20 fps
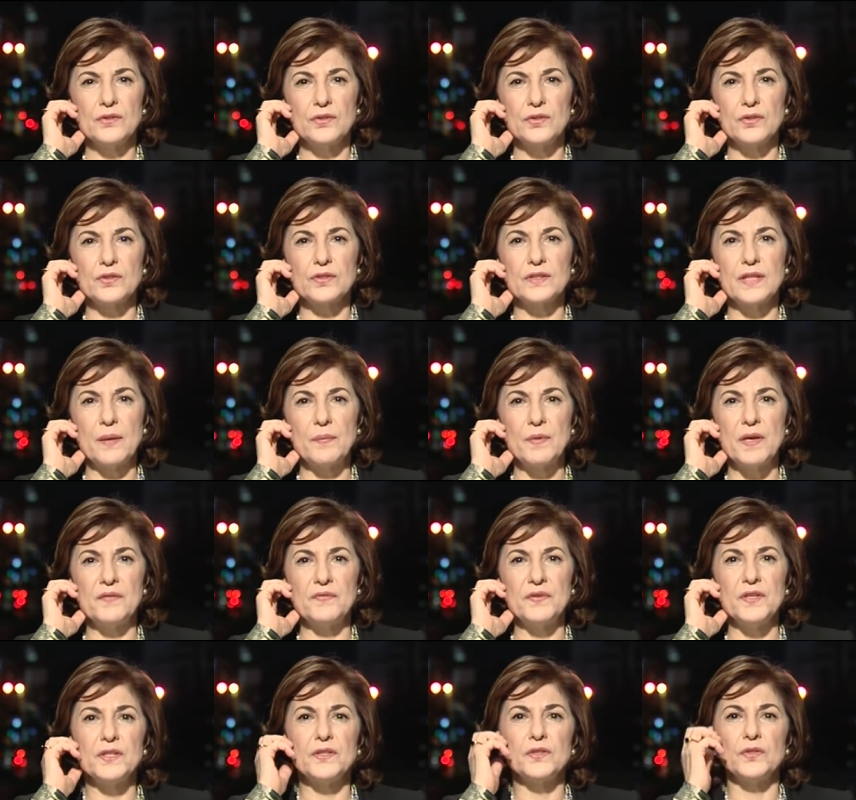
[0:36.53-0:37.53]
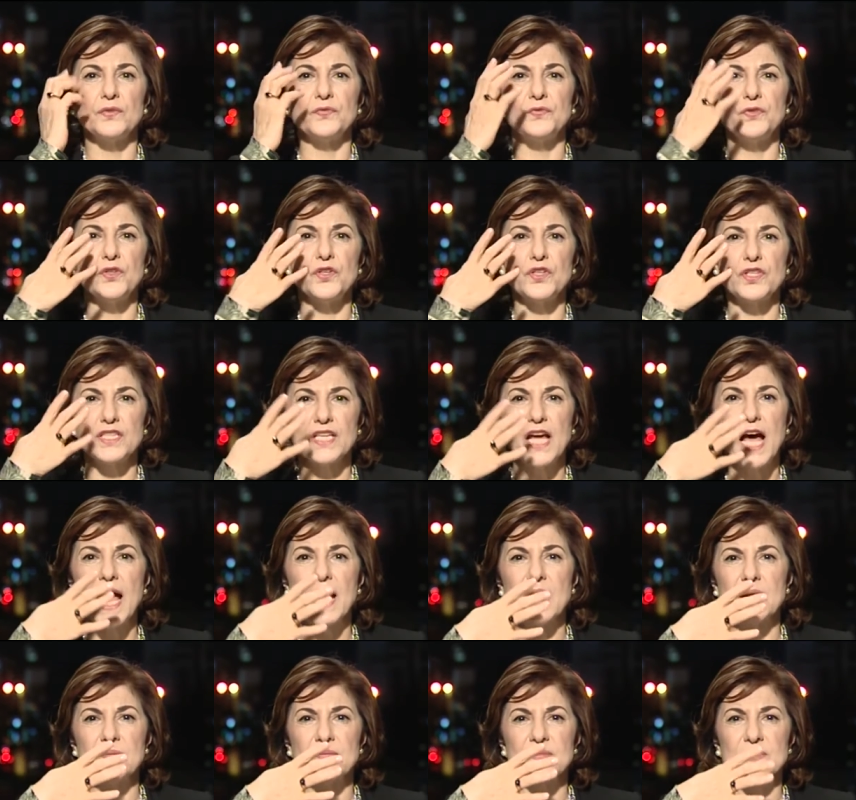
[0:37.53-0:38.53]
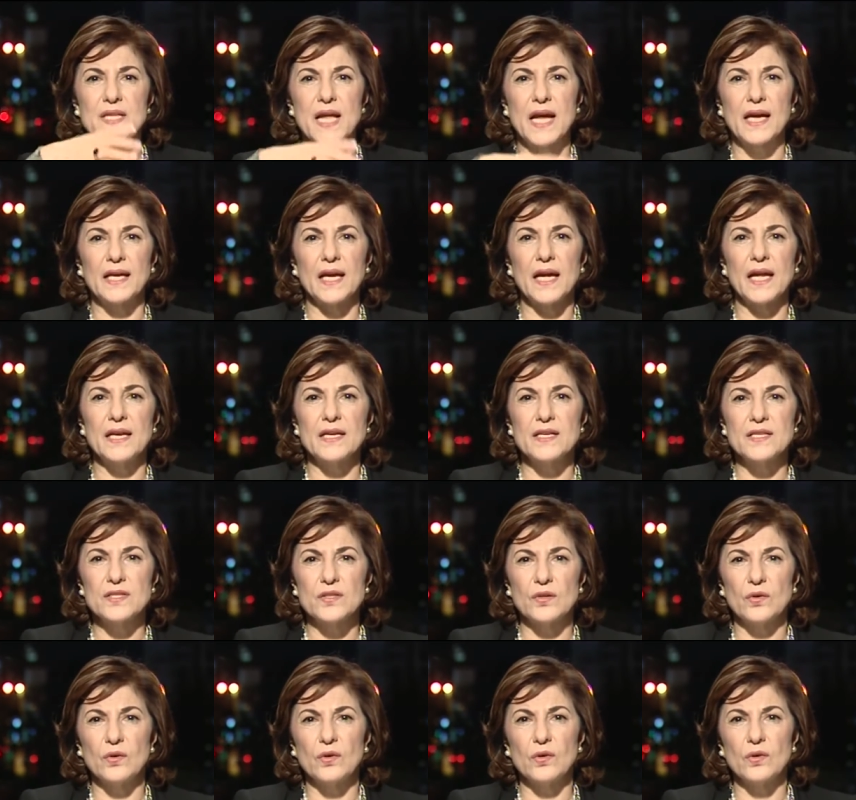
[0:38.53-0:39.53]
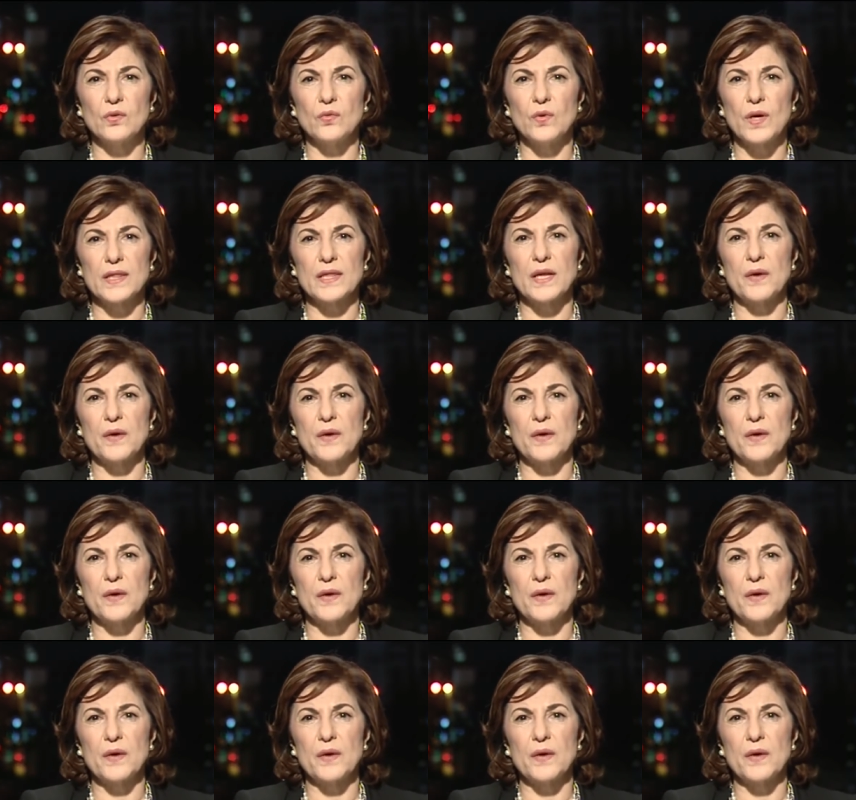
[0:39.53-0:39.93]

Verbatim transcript: took double veto four times against all what